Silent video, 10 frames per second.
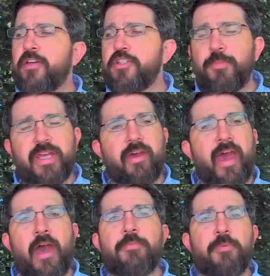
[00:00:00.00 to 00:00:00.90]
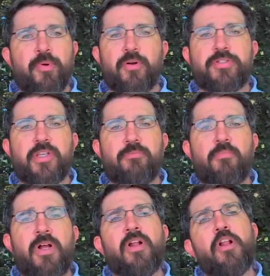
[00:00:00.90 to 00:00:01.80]
to be a happy person.
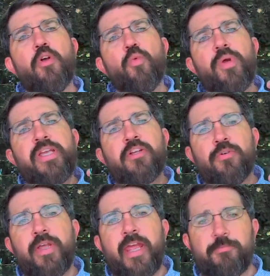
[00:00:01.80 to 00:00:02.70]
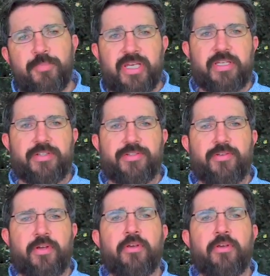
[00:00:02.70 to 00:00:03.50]
We create peace,